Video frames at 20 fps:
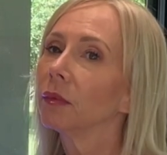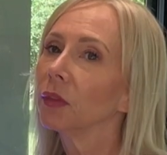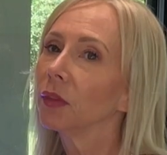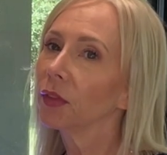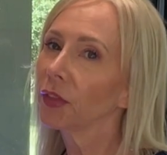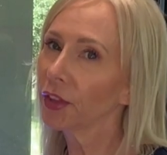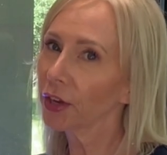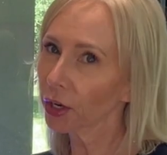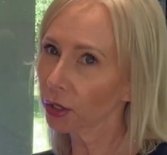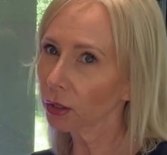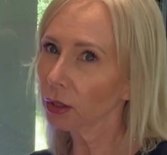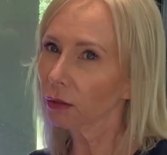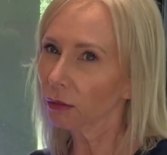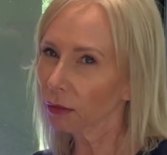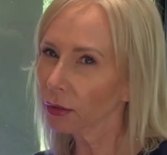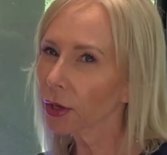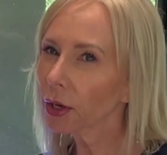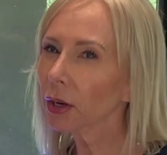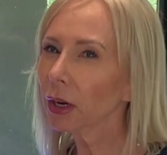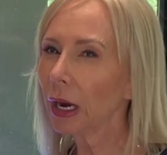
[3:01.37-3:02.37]
They're
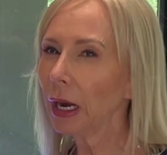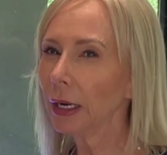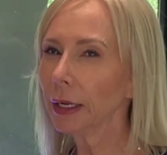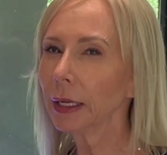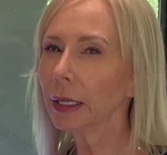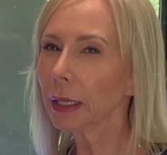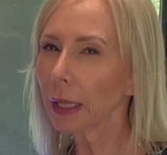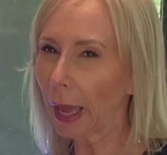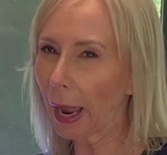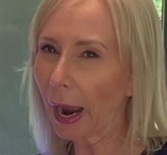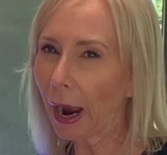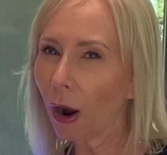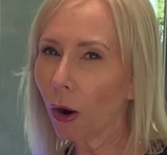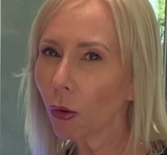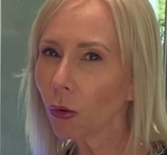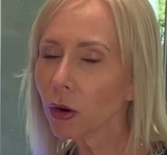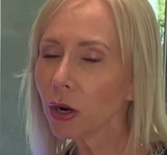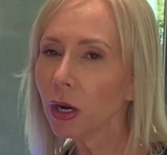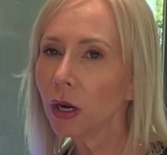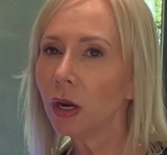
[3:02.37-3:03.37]
kind of
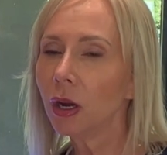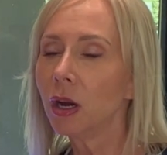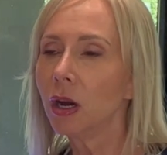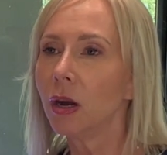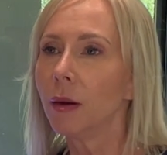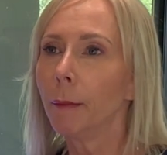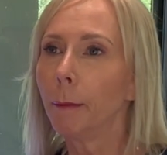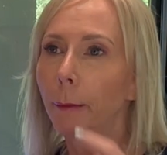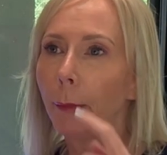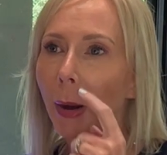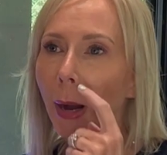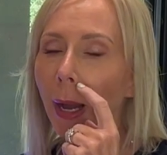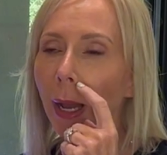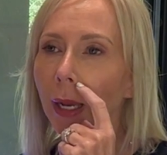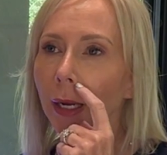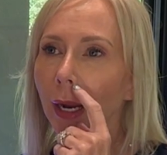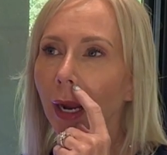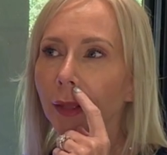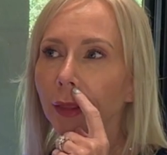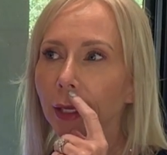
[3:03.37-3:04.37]
loud,
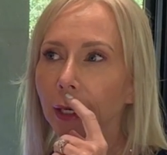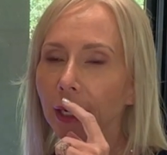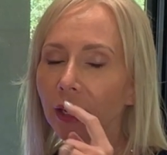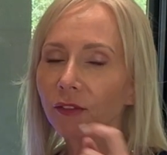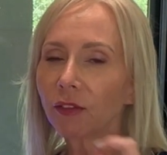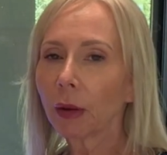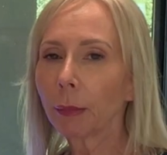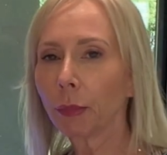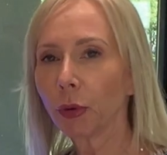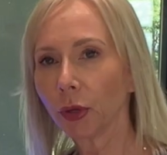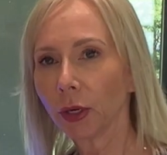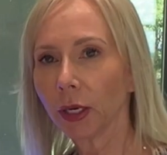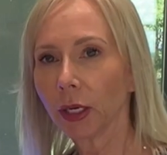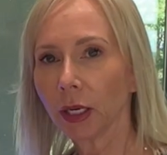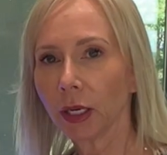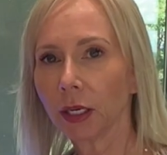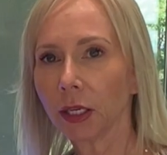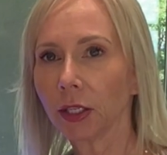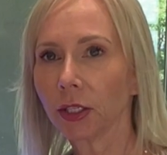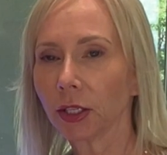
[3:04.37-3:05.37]
but I think if I put
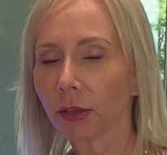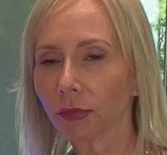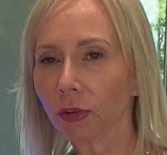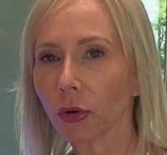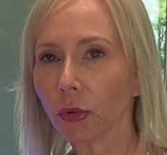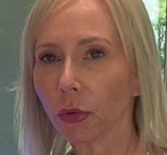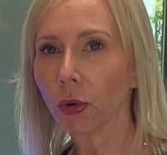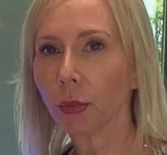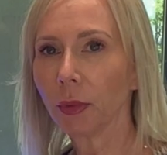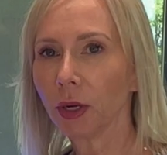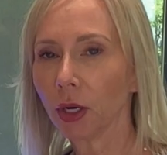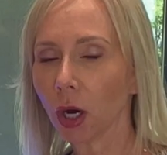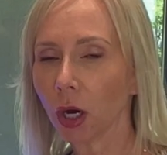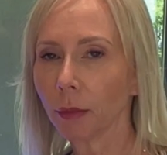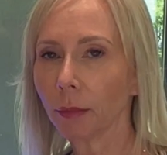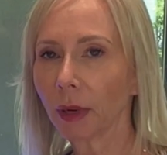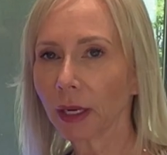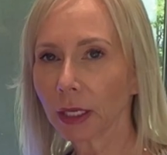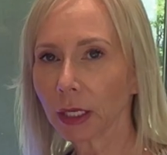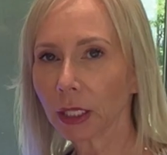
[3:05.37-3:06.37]
it in a different and not
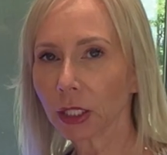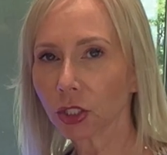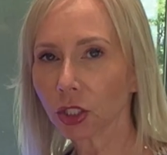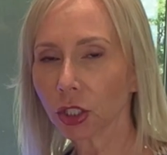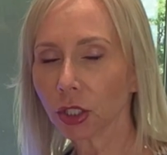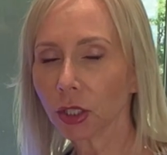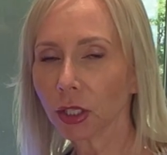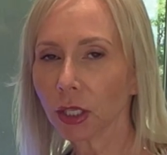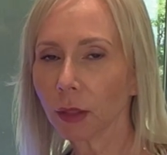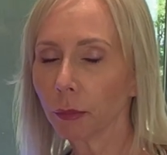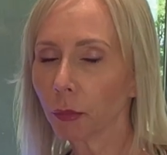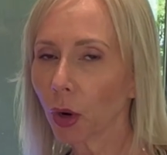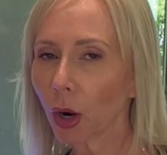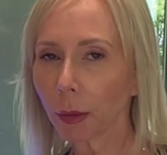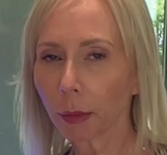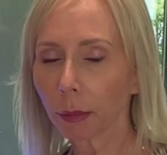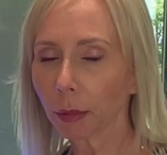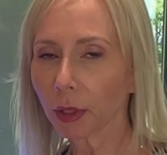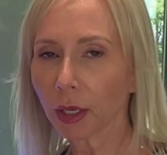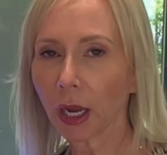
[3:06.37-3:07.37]
in my kitchen, then
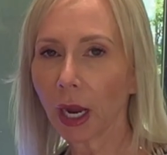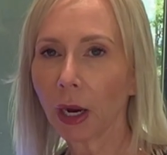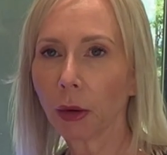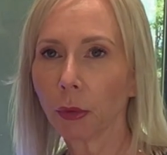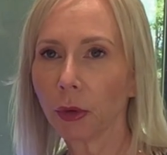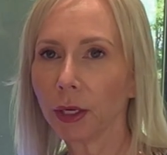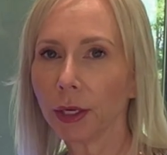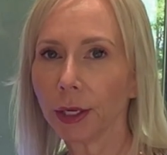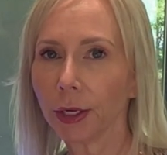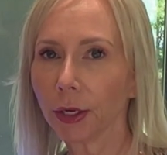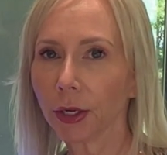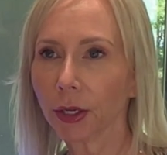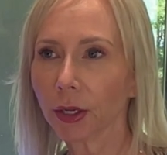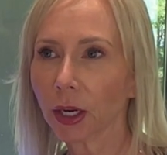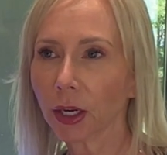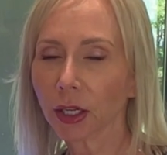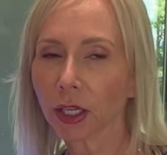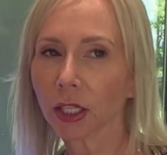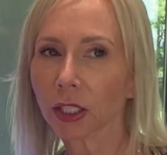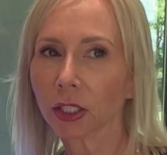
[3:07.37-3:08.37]
probably I wouldn't hear it.
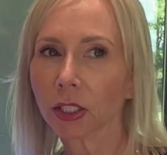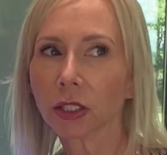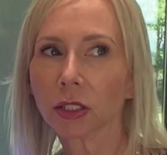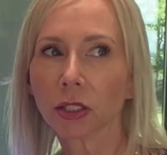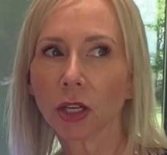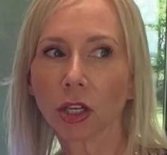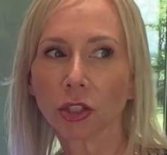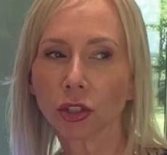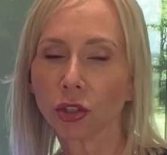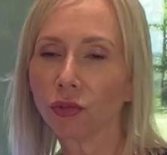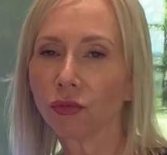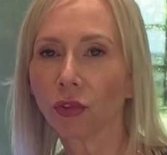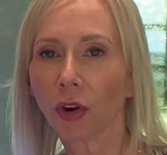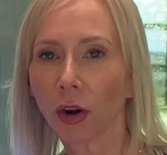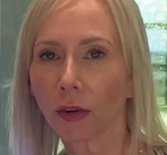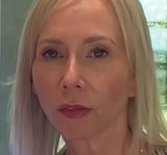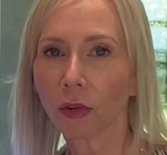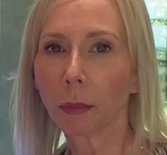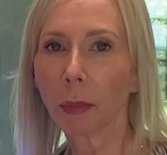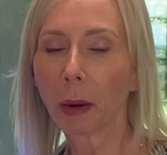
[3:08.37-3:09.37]
Our kitchen's not too
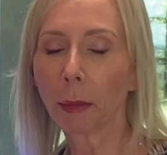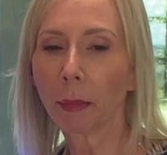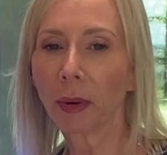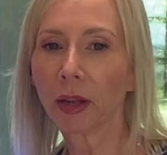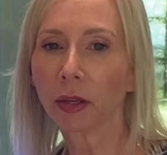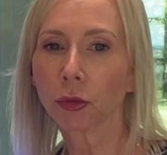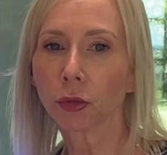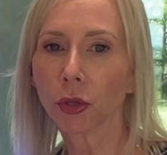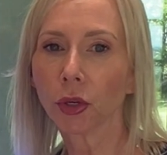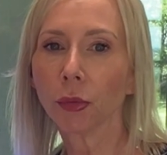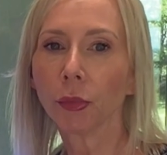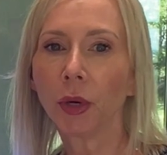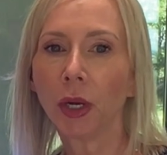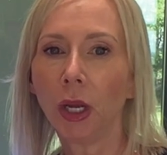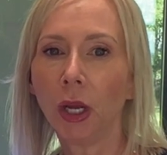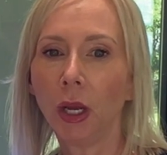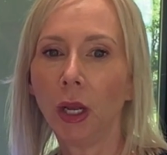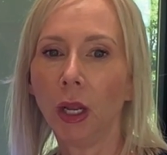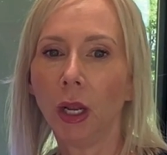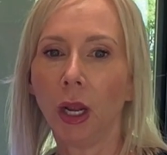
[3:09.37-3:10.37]
far from my bedroom.
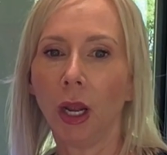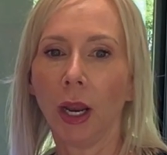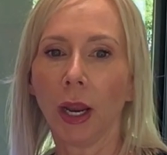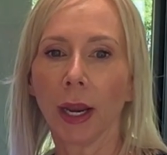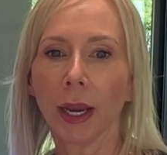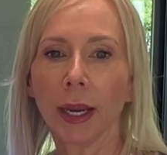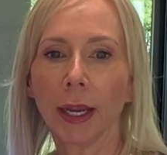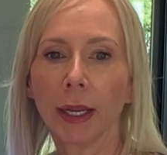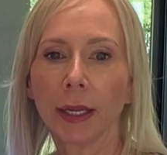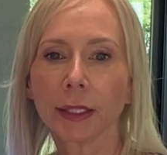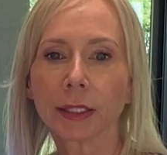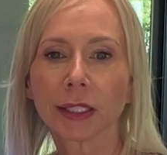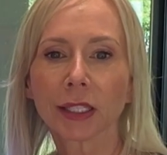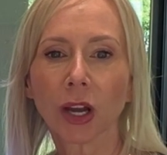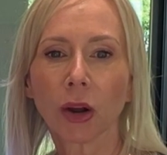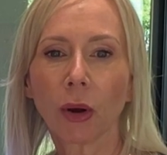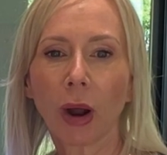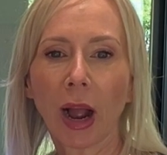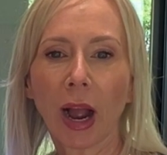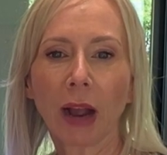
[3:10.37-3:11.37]
And
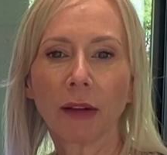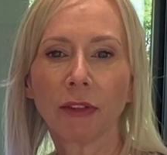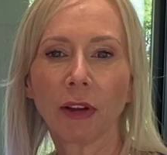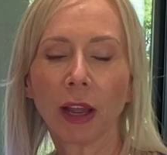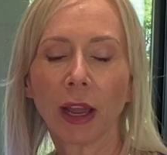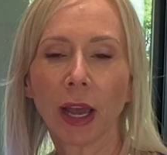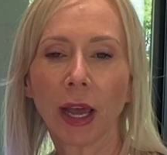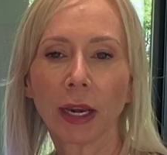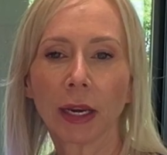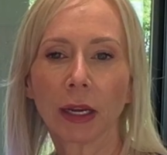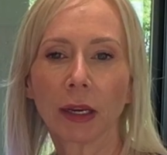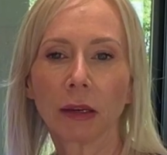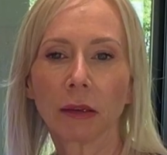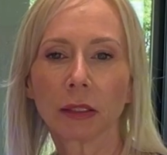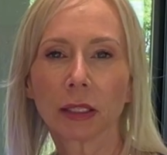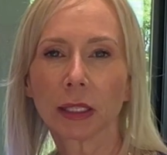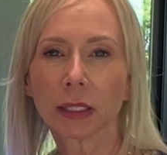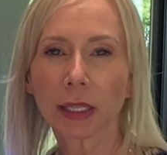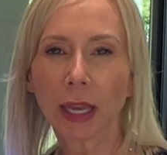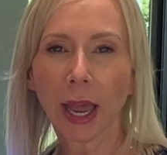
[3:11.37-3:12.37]
so I've had it,
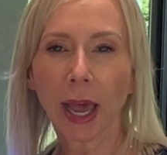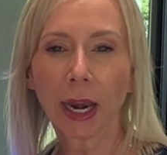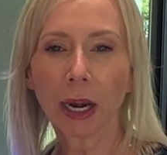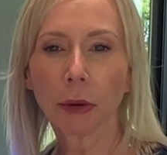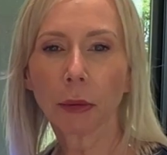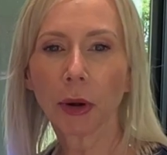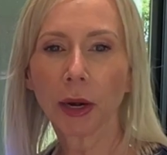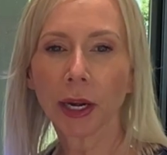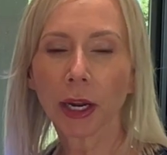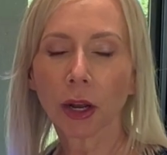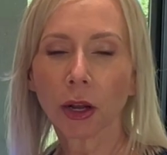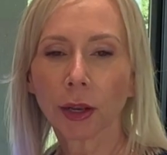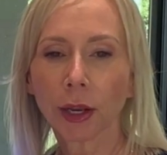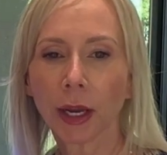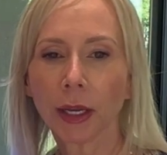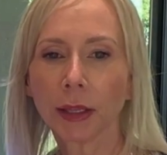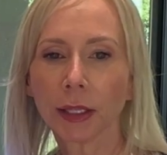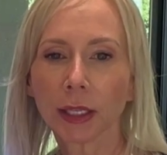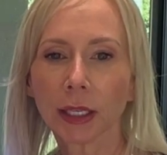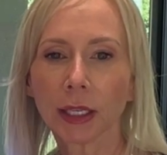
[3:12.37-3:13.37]
since I had it running all
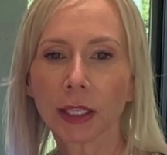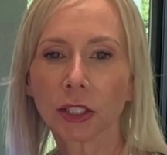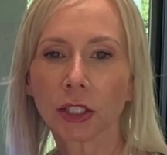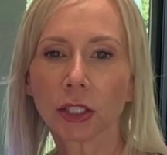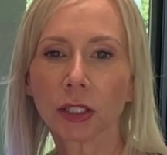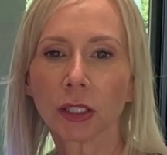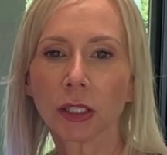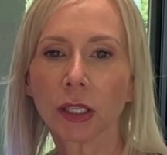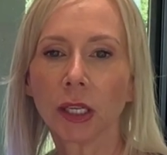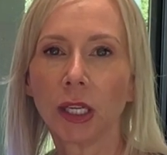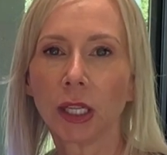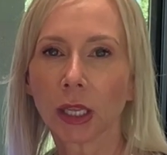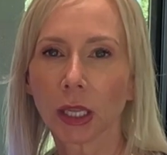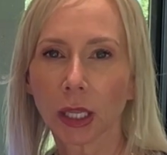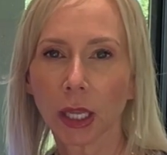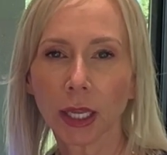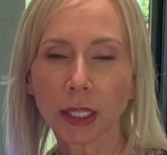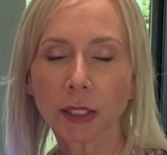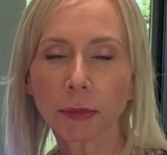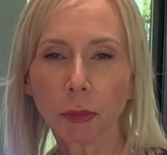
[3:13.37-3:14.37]
night in the kitchen,
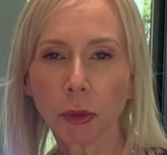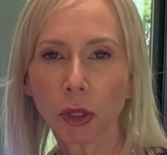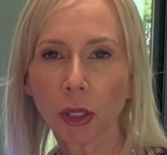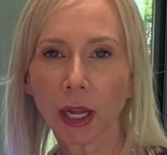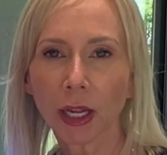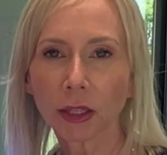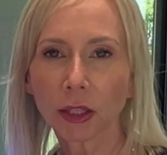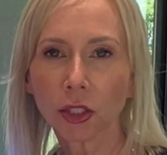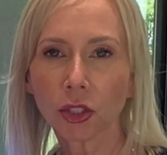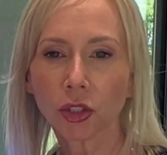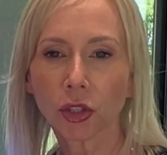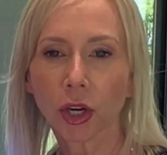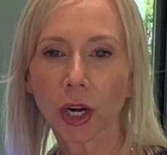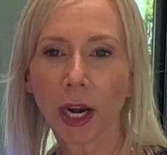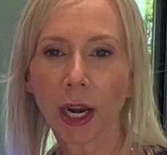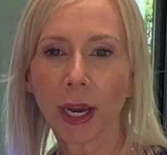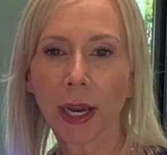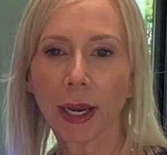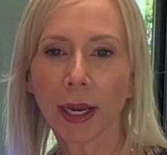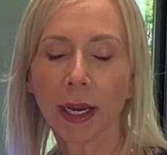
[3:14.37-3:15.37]
let's pull out the
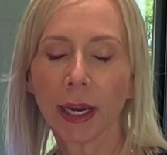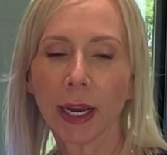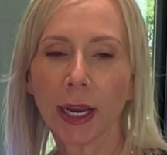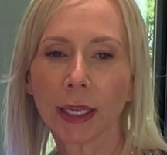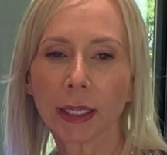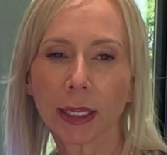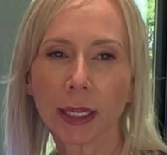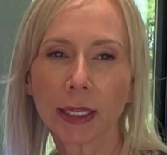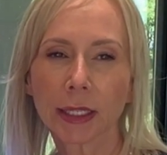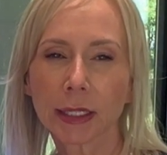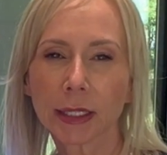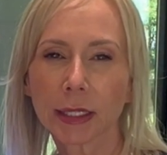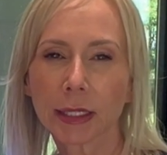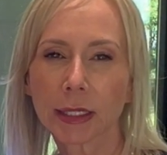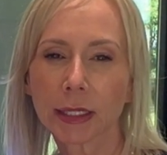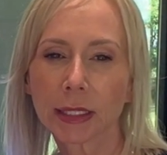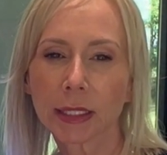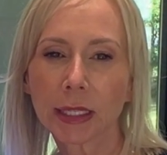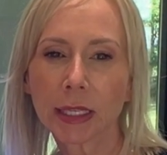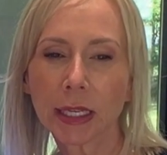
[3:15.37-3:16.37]
tray and let's
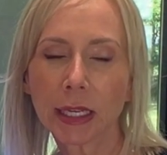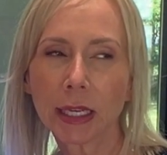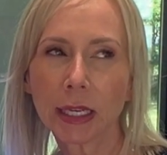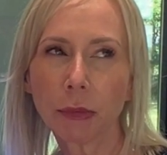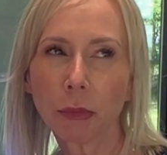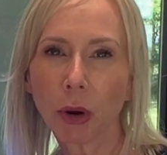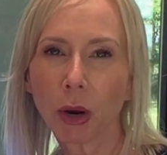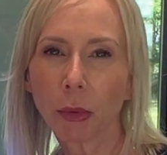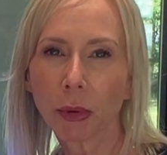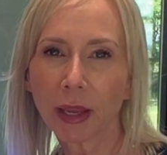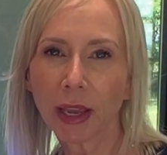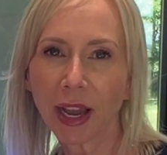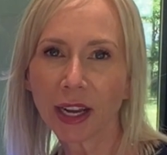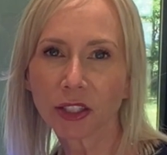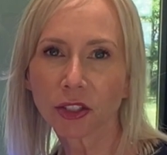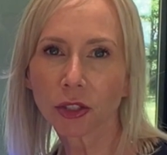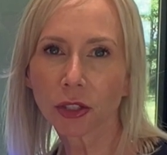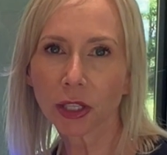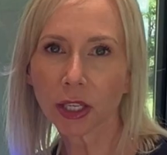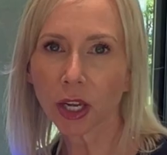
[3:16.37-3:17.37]
see what we
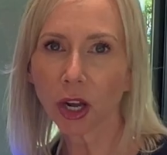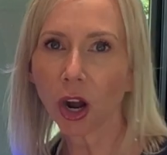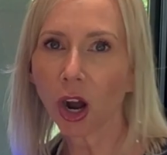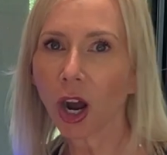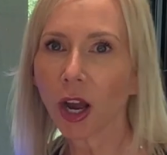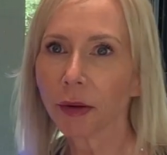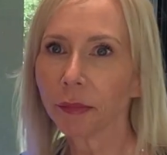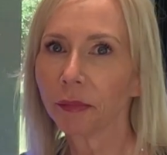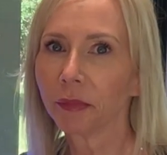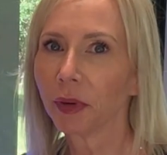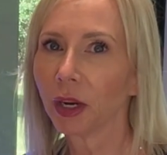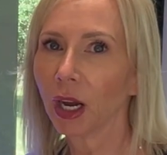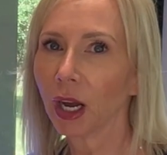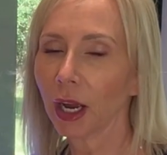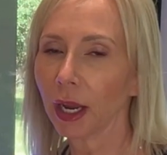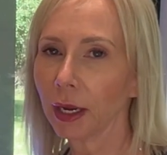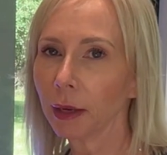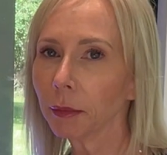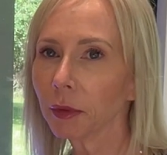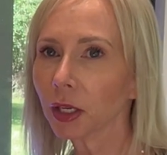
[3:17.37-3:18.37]
actually caught.
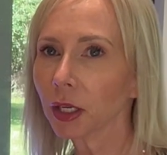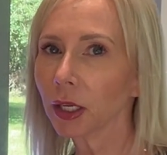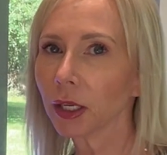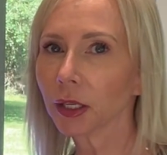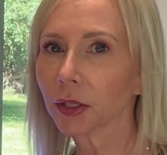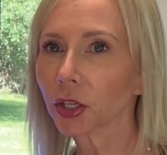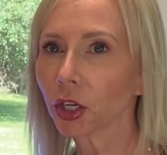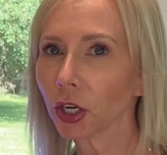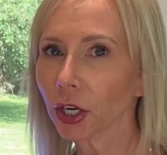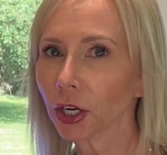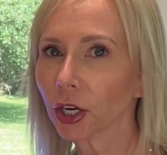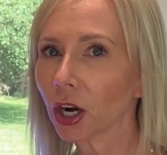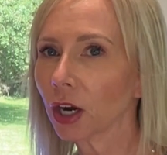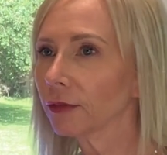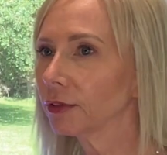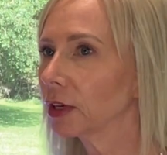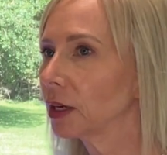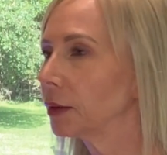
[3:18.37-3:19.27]
I am gonna turn it off and